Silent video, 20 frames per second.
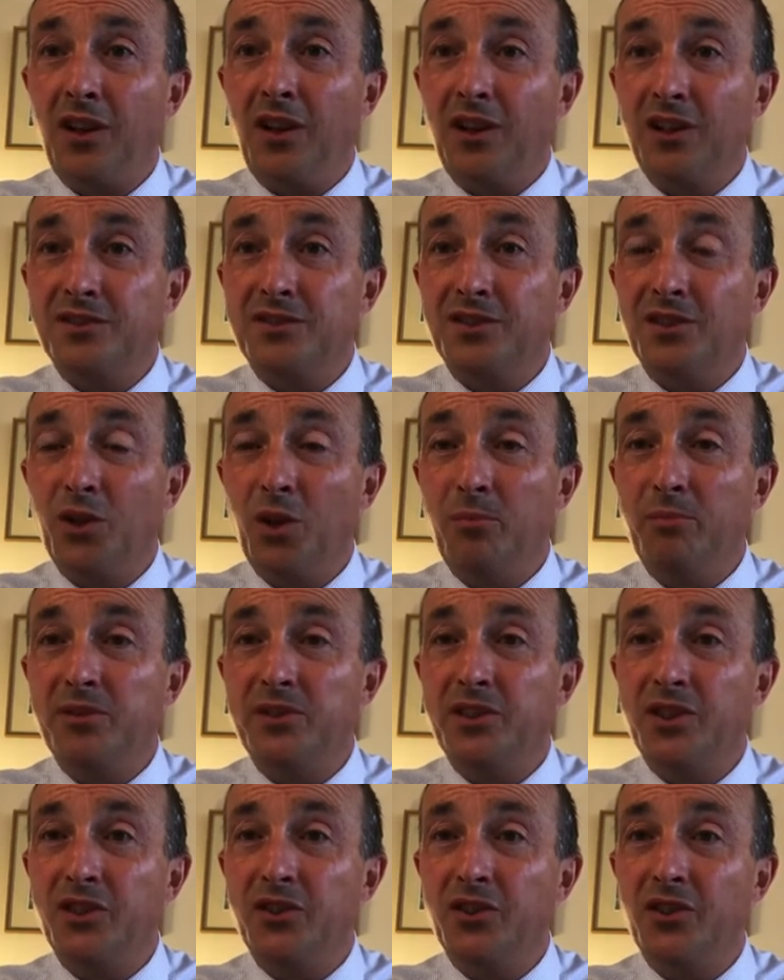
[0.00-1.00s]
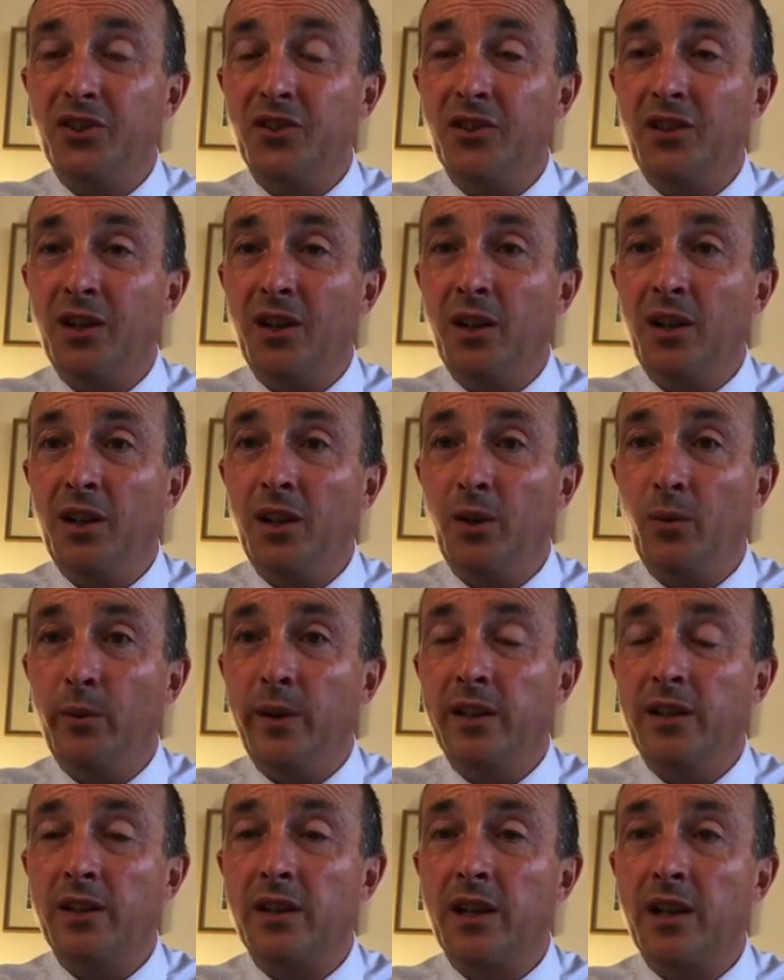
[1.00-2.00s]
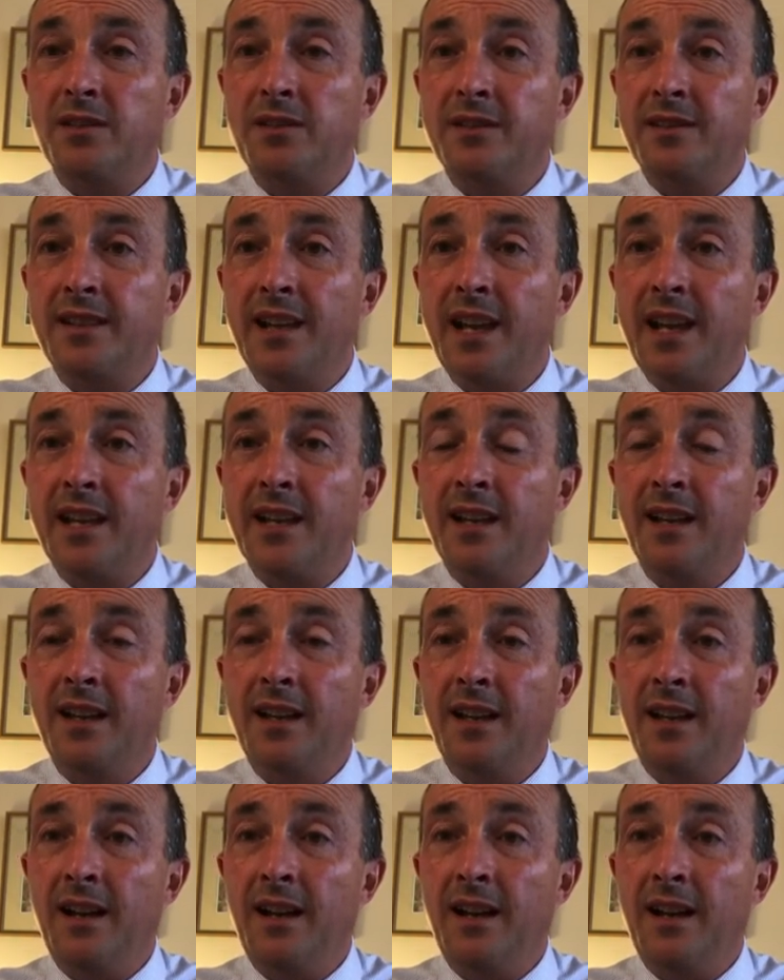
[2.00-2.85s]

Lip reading: Arts competition a week ago today.